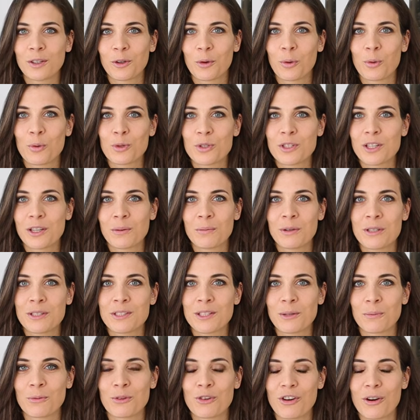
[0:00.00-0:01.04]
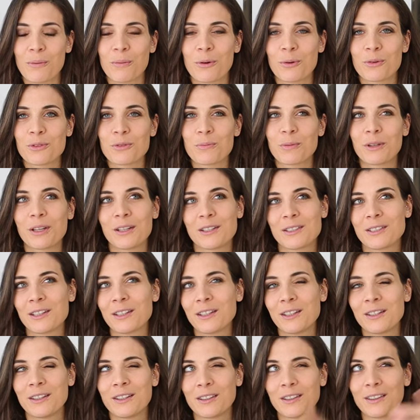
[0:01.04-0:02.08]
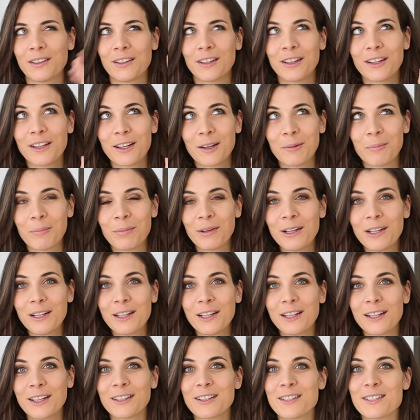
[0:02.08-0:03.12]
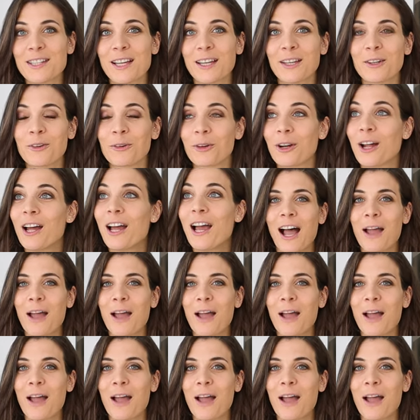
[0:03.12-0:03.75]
causing me some troubles because I didn't completely understand you.